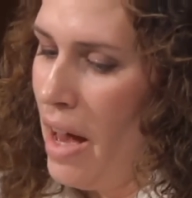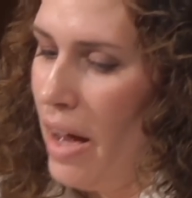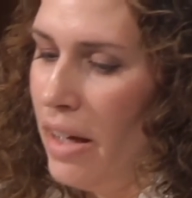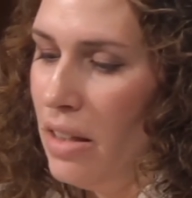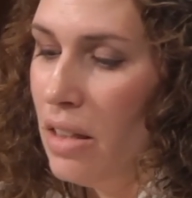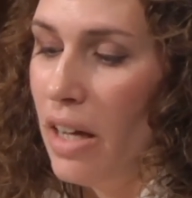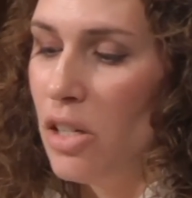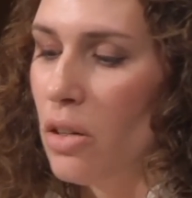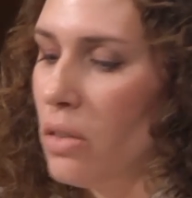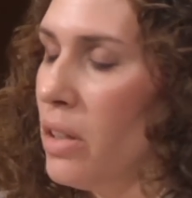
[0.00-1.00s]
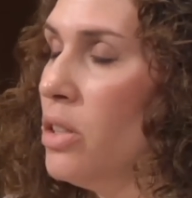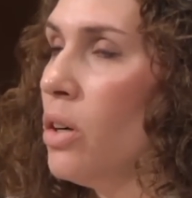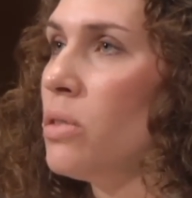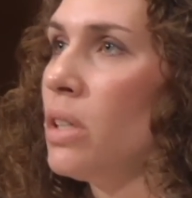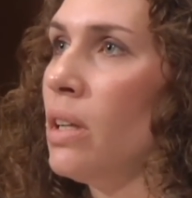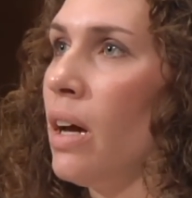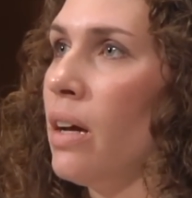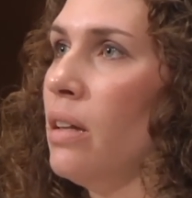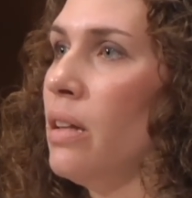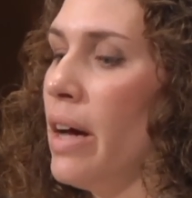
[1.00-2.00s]
I, I certainly don't
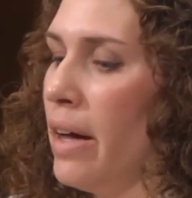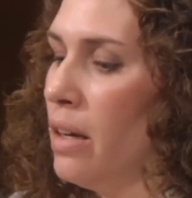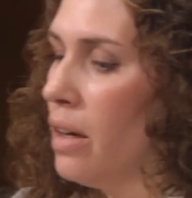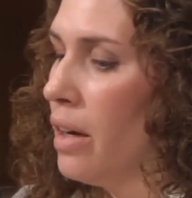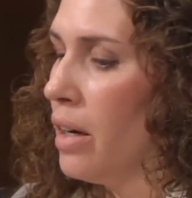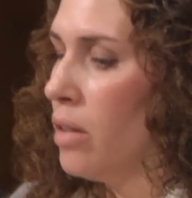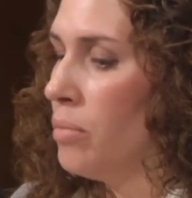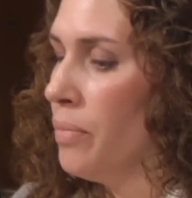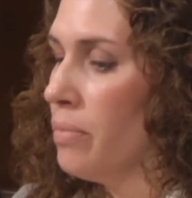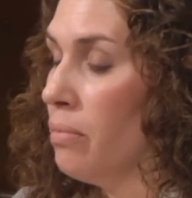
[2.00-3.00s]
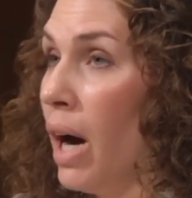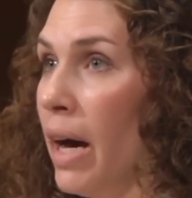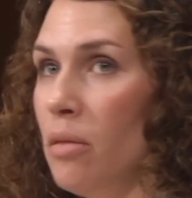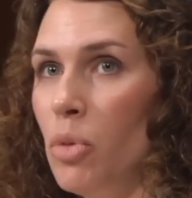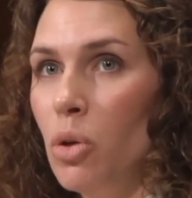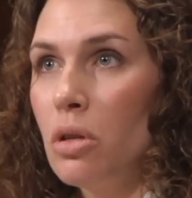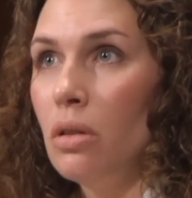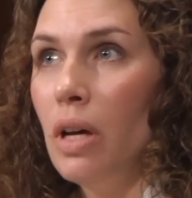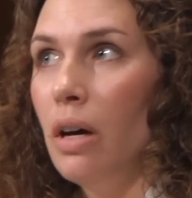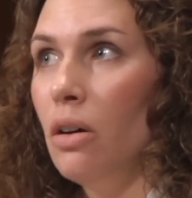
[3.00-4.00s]
deny that um, my
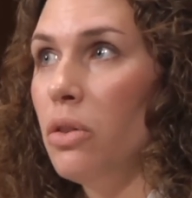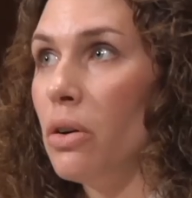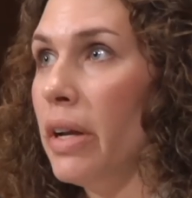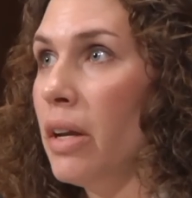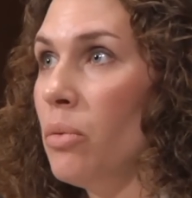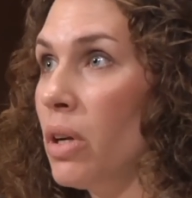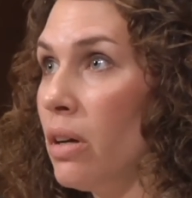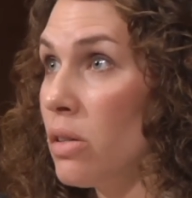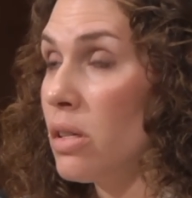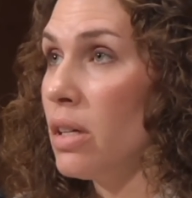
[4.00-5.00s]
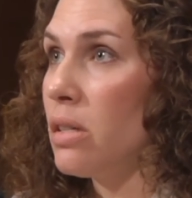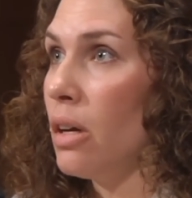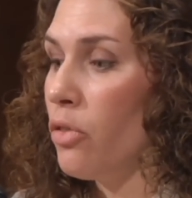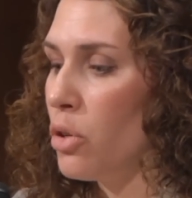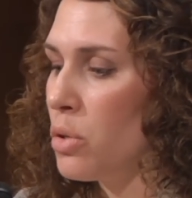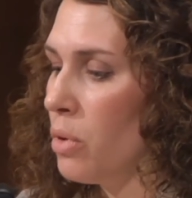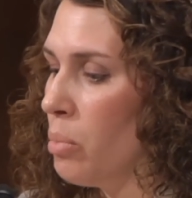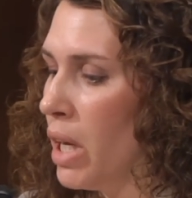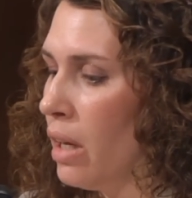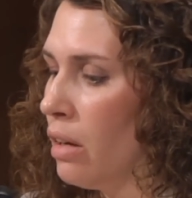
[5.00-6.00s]
emotional health or anyone else that suffers
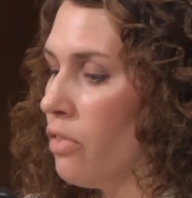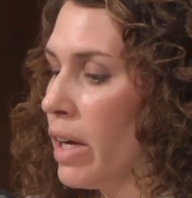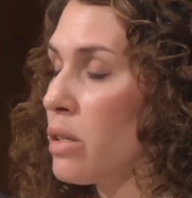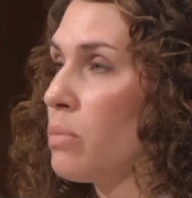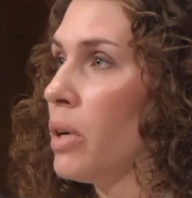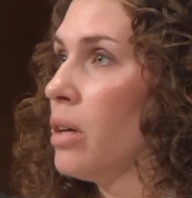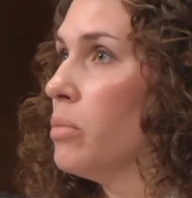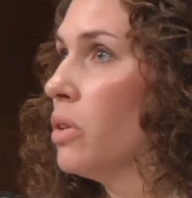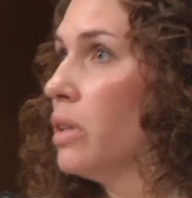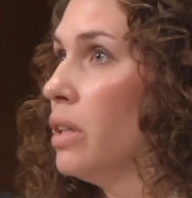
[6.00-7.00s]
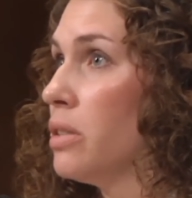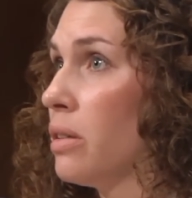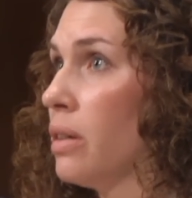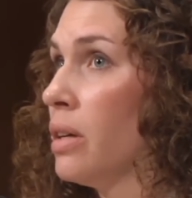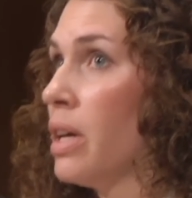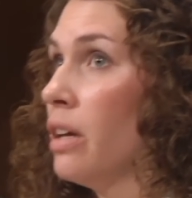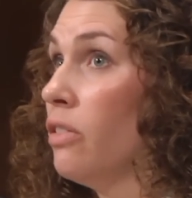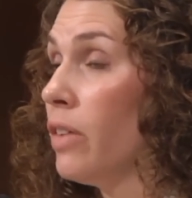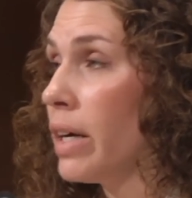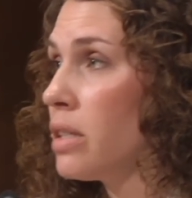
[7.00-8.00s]
pain affects my ability to
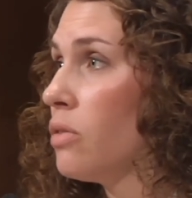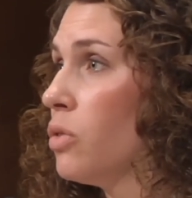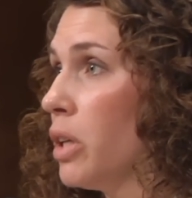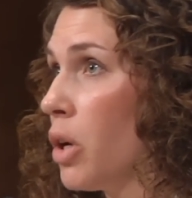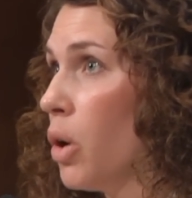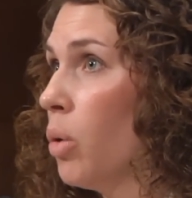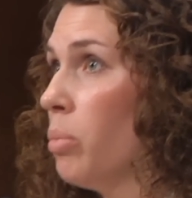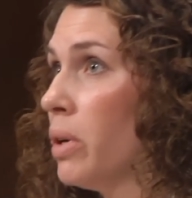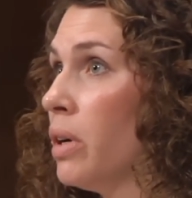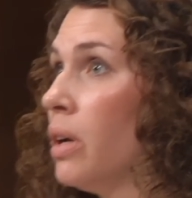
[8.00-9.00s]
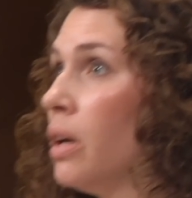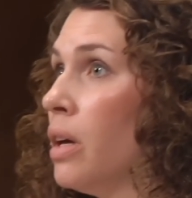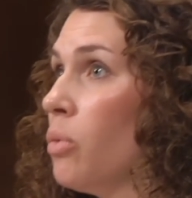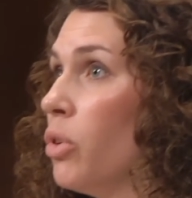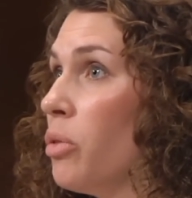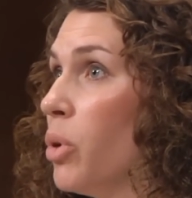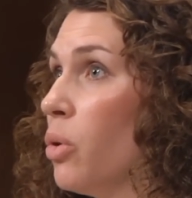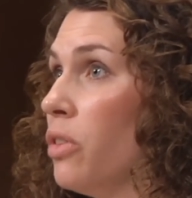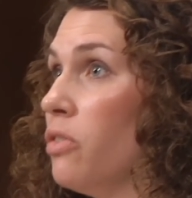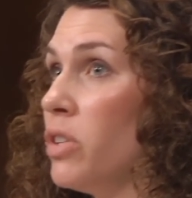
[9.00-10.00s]
effectively cope with
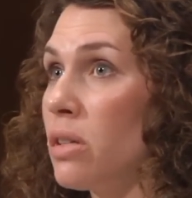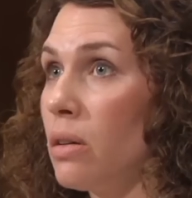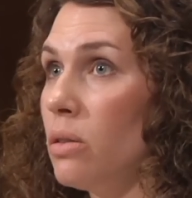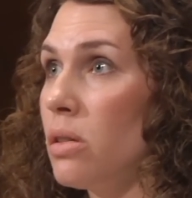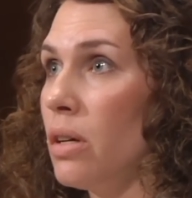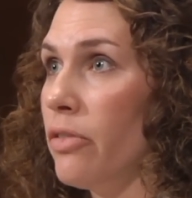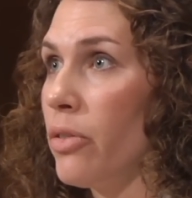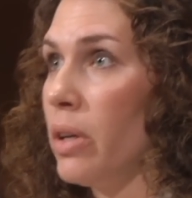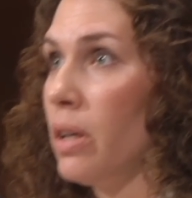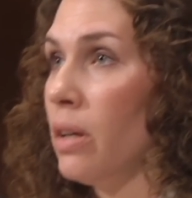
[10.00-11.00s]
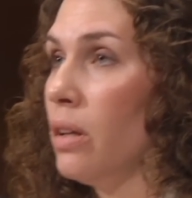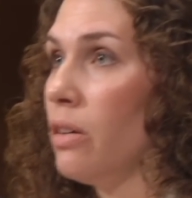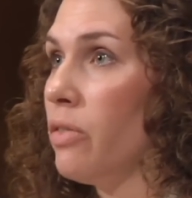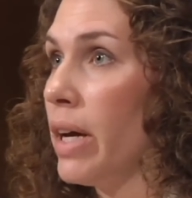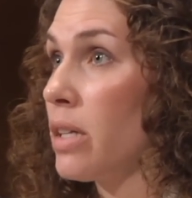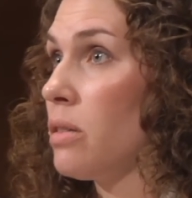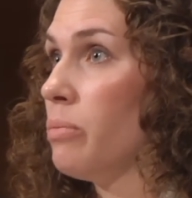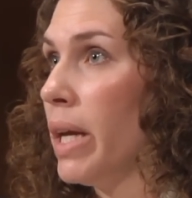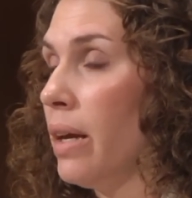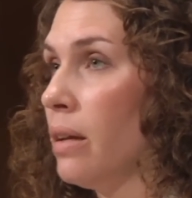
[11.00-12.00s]
both the physical suffering and the effects
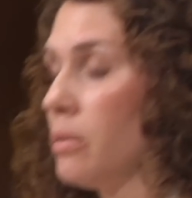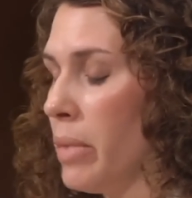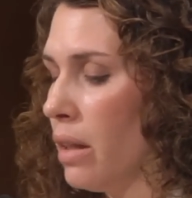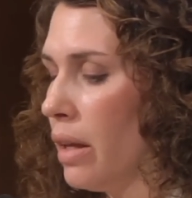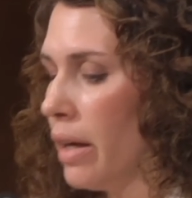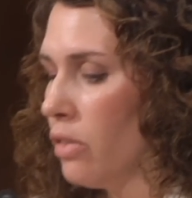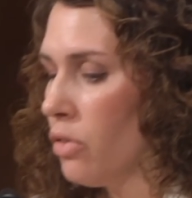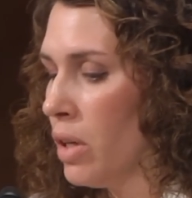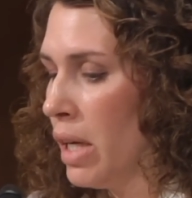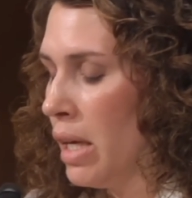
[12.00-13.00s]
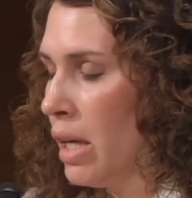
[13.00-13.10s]
of pain on my life.